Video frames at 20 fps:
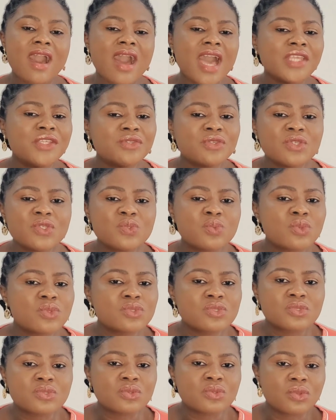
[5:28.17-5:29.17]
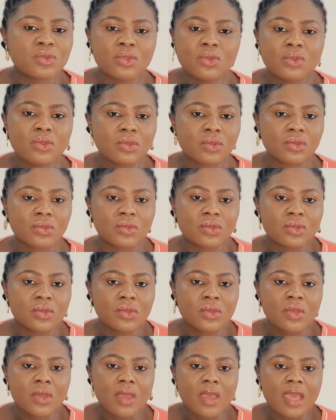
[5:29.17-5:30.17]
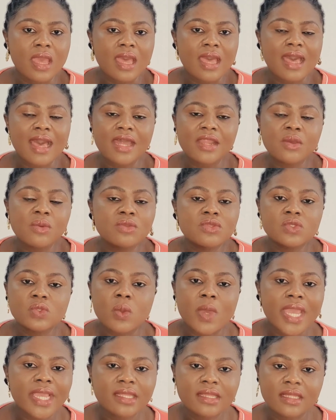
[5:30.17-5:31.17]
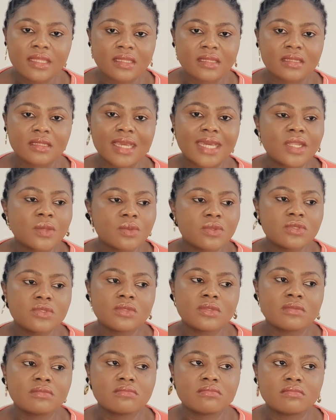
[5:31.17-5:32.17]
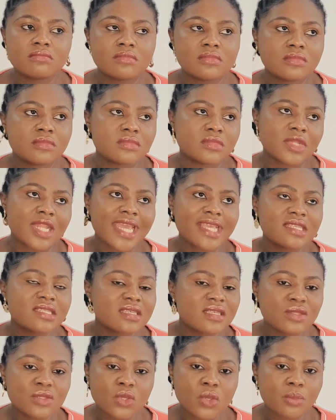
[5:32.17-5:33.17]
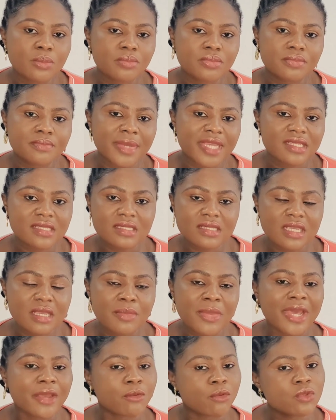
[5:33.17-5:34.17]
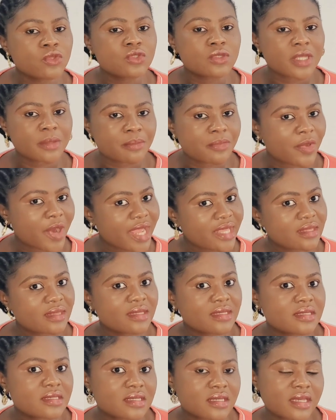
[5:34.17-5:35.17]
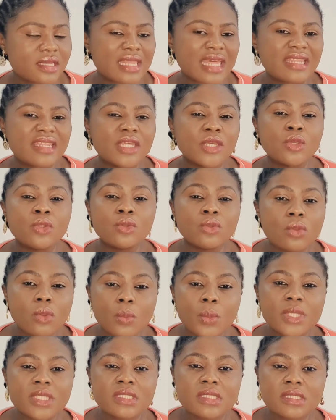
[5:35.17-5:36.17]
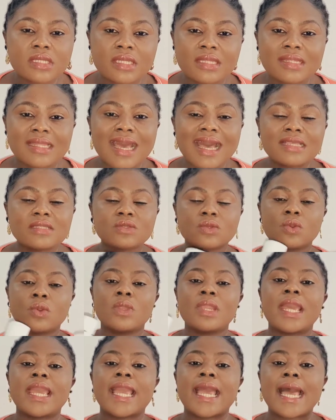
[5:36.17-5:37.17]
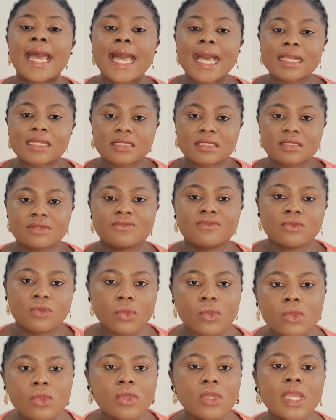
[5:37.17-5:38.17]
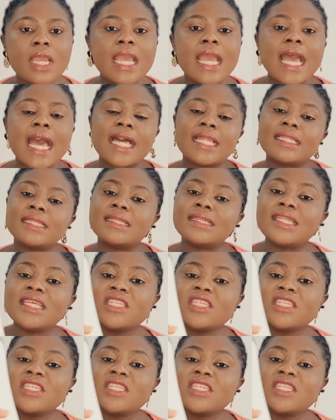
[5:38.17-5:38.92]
I just want to glow. I don't want to whiten. I don't want to lighten up per se, but I want a brightening skin and a glowing skin. That's all I asked for. And